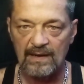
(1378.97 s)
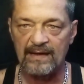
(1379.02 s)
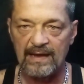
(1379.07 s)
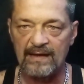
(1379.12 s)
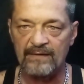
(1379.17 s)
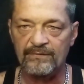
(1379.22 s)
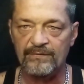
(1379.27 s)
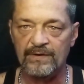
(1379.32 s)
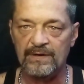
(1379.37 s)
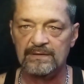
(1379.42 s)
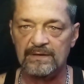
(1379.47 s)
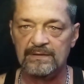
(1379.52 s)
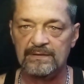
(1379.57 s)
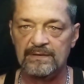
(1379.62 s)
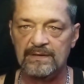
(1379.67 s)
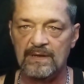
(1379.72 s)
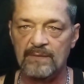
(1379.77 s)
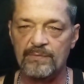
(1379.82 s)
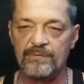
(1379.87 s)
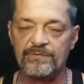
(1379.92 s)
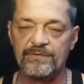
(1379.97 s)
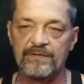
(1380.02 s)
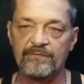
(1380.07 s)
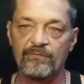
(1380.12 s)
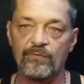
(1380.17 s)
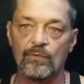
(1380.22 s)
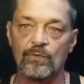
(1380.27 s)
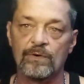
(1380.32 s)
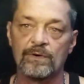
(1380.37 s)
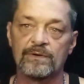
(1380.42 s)
have uh,
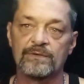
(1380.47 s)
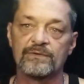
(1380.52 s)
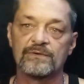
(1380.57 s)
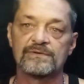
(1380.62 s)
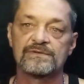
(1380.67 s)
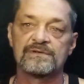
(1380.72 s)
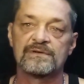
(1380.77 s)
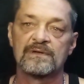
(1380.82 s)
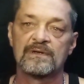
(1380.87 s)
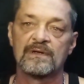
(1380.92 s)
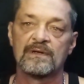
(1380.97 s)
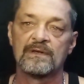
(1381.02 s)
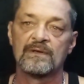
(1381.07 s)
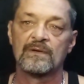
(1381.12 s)
empathy for others